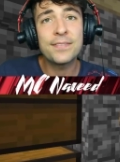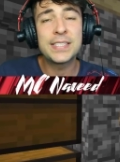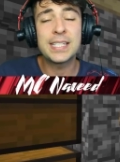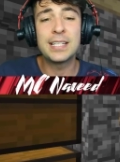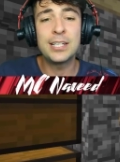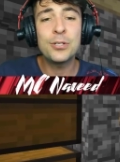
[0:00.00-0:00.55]

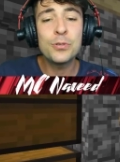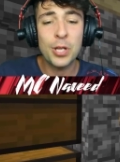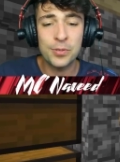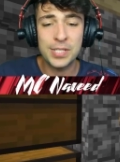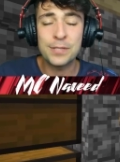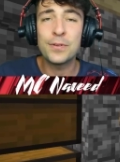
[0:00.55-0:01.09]
as a little
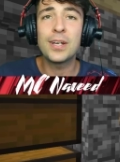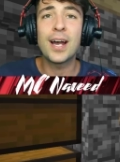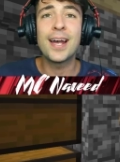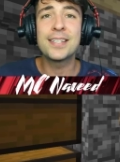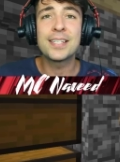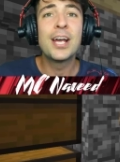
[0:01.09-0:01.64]
notice for you
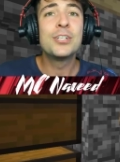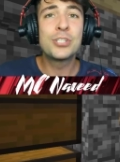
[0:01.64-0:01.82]
guys.